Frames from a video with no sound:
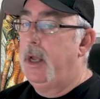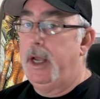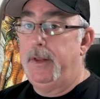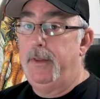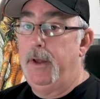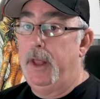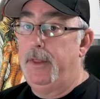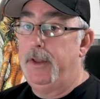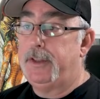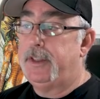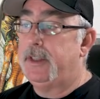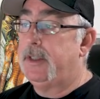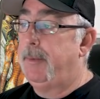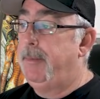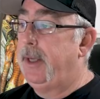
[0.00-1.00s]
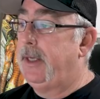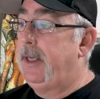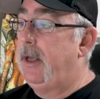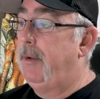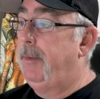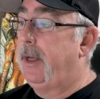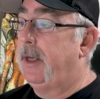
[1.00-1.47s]
and this is a big
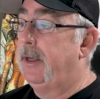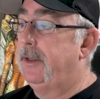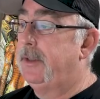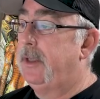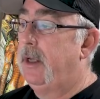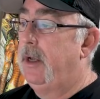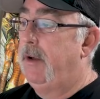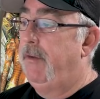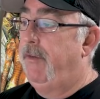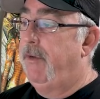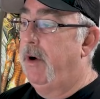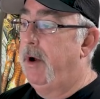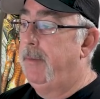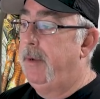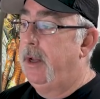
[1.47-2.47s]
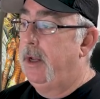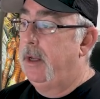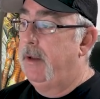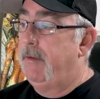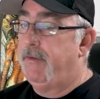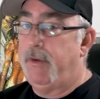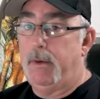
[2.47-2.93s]
deal because from
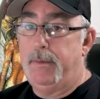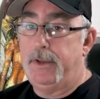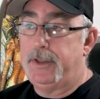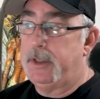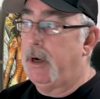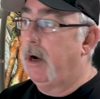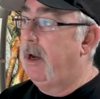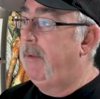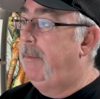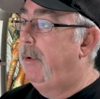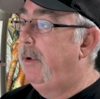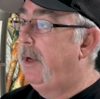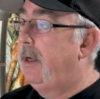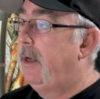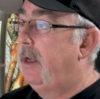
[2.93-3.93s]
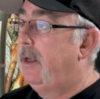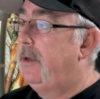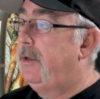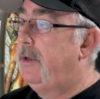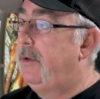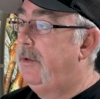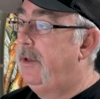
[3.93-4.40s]
the starting point
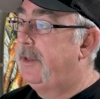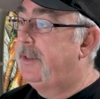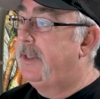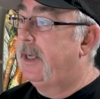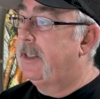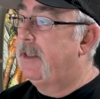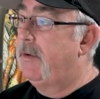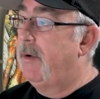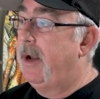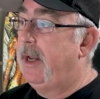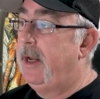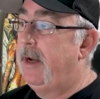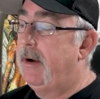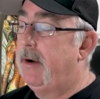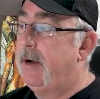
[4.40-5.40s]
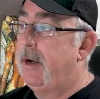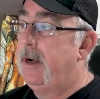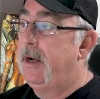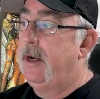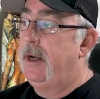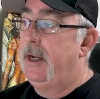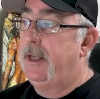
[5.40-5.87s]
to this section right here
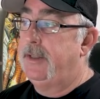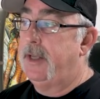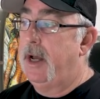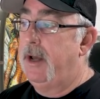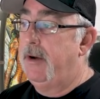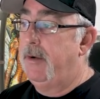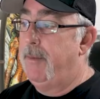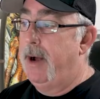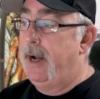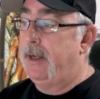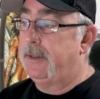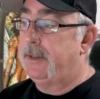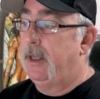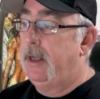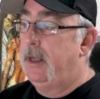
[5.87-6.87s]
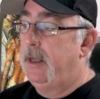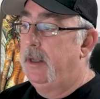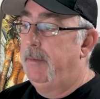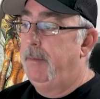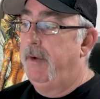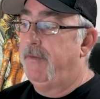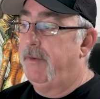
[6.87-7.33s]
is 100 miles.
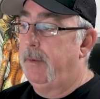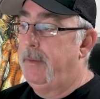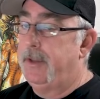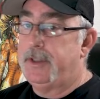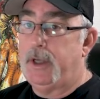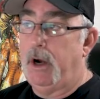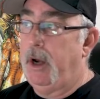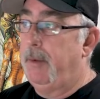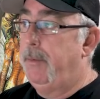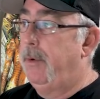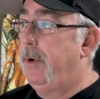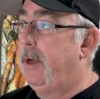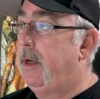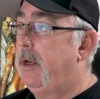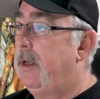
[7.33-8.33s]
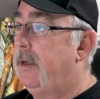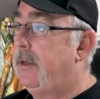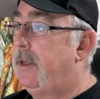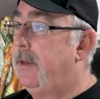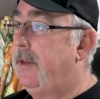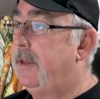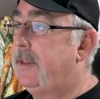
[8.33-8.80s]
But from the starting point
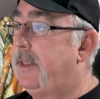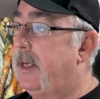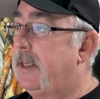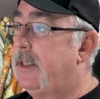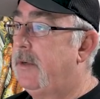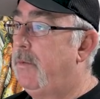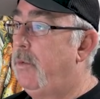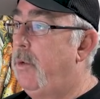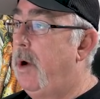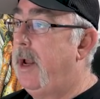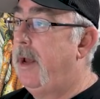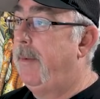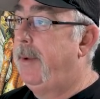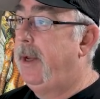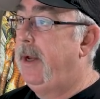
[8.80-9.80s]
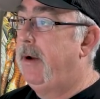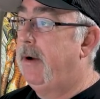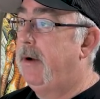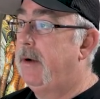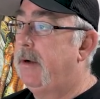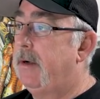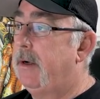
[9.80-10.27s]
to this section way up here